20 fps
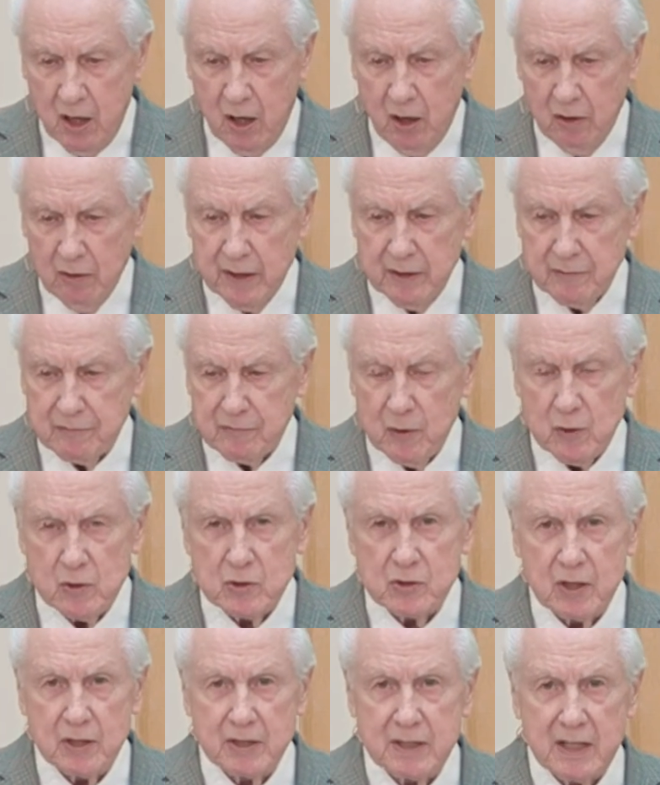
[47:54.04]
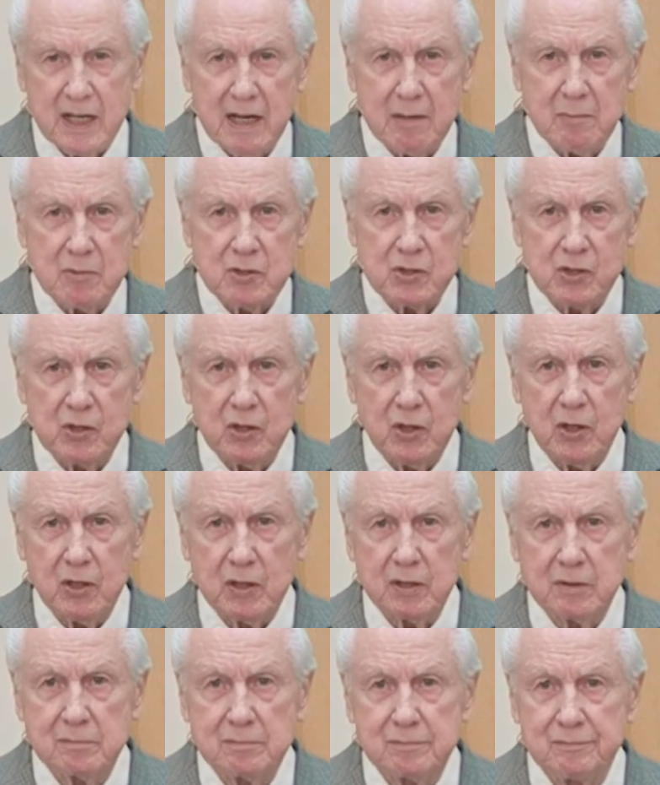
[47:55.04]
All right, folks, our time is
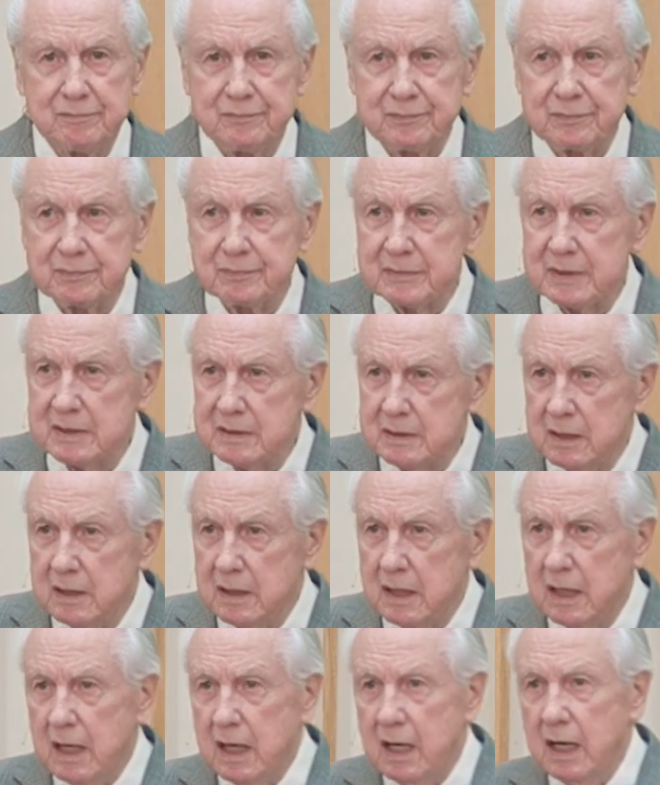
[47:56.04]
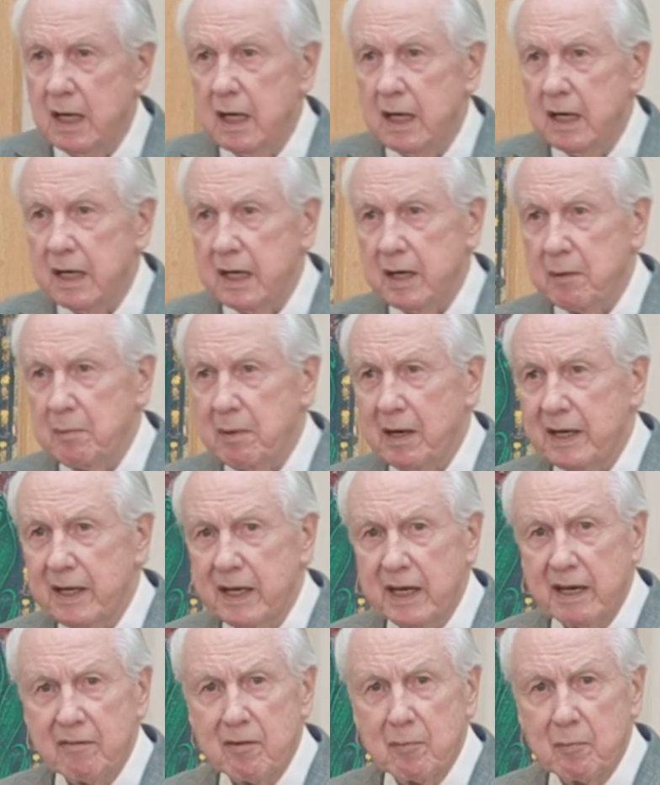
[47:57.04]
gone.
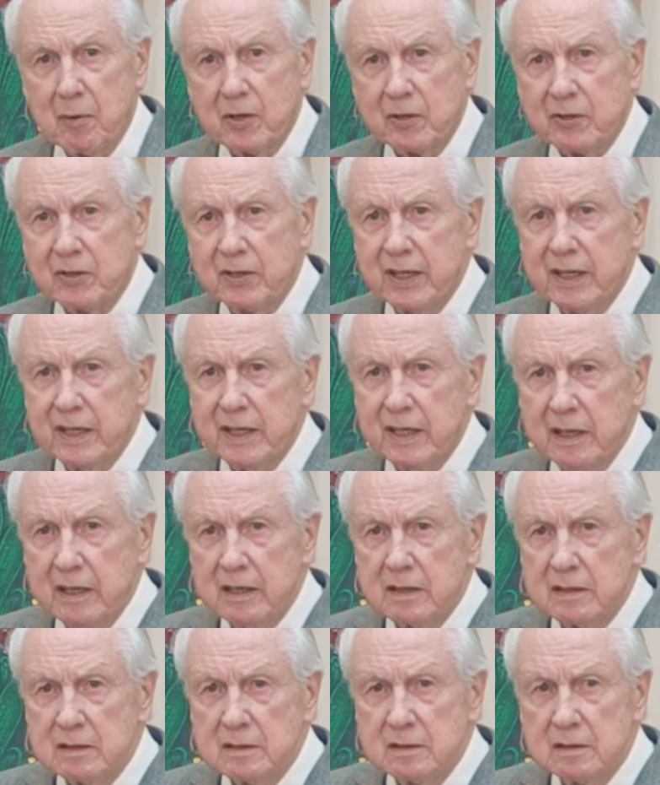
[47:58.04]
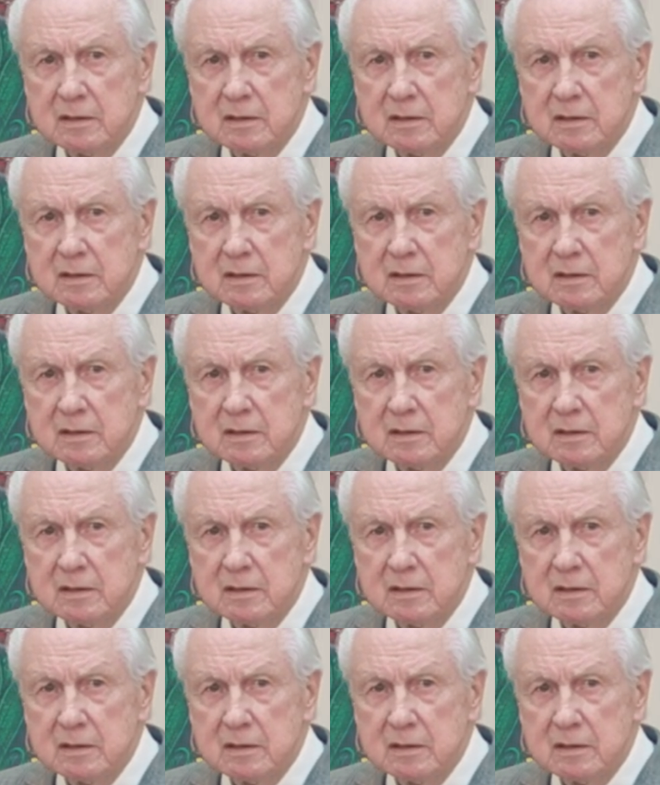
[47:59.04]
Anybody have a birthday?